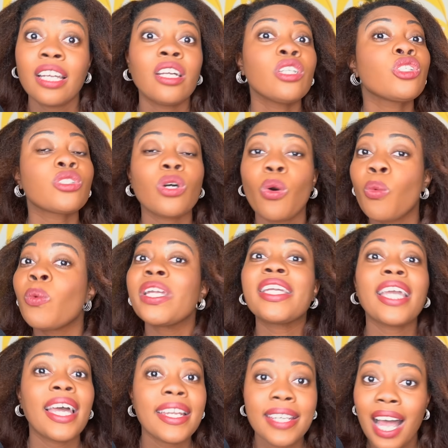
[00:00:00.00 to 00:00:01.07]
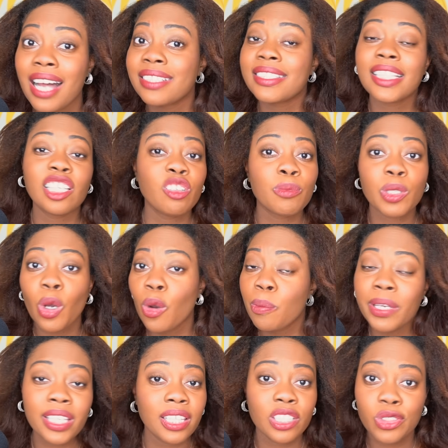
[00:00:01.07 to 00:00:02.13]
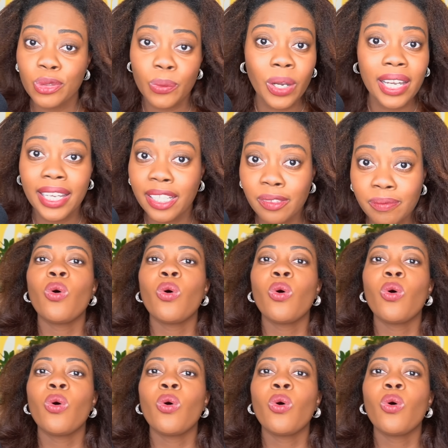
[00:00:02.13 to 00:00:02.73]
So we cannot keep coping this way.